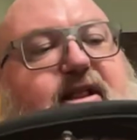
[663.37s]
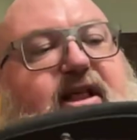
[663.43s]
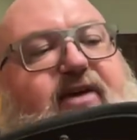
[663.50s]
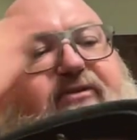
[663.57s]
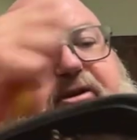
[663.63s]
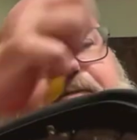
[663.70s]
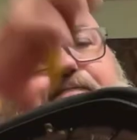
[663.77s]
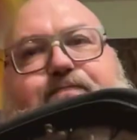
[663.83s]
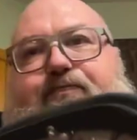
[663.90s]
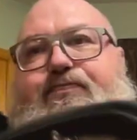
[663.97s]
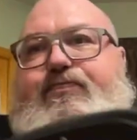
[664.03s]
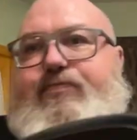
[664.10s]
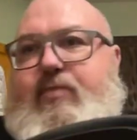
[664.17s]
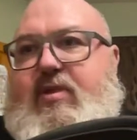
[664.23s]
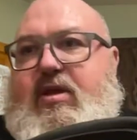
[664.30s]
lever.
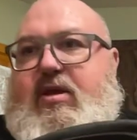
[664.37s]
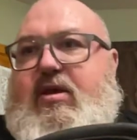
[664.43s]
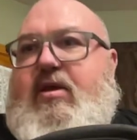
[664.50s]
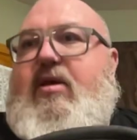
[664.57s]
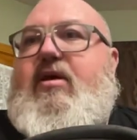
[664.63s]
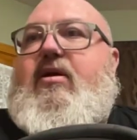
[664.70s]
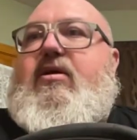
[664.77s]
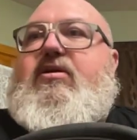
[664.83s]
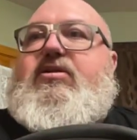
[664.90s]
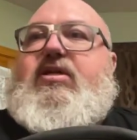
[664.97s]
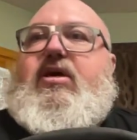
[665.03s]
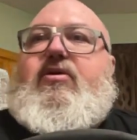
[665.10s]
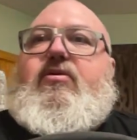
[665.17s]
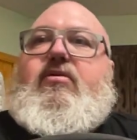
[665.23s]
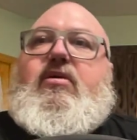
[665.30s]

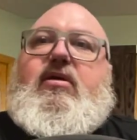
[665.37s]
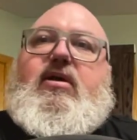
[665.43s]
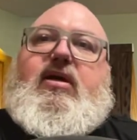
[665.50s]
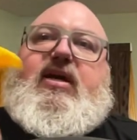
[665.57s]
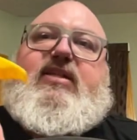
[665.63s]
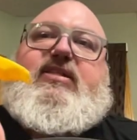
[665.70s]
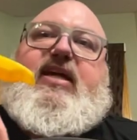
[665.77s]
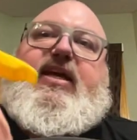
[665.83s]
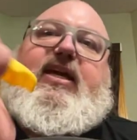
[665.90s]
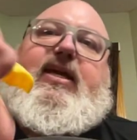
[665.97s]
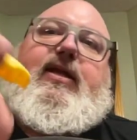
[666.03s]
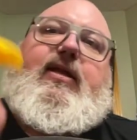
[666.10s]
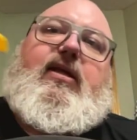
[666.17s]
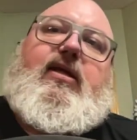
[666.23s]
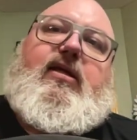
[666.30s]
So I take
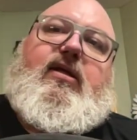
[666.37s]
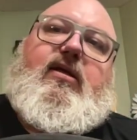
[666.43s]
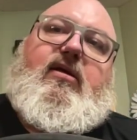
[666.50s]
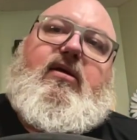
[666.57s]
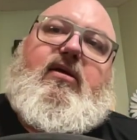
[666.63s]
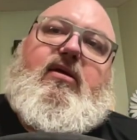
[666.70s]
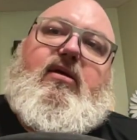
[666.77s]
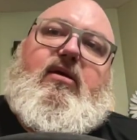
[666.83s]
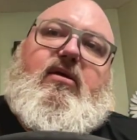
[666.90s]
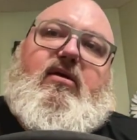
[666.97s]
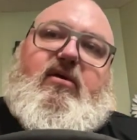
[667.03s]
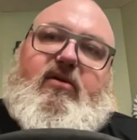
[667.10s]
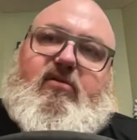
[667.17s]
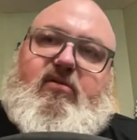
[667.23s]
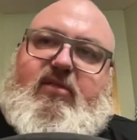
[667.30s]
it
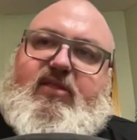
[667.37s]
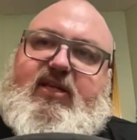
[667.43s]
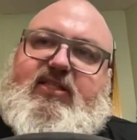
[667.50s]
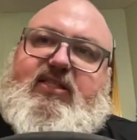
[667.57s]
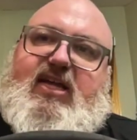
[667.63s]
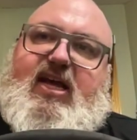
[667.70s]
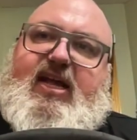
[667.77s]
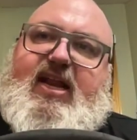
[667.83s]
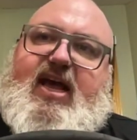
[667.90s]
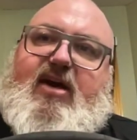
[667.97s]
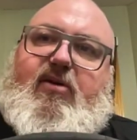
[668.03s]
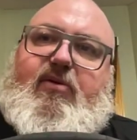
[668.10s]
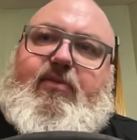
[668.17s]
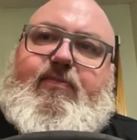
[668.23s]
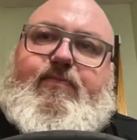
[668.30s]
this side
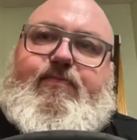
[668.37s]
out,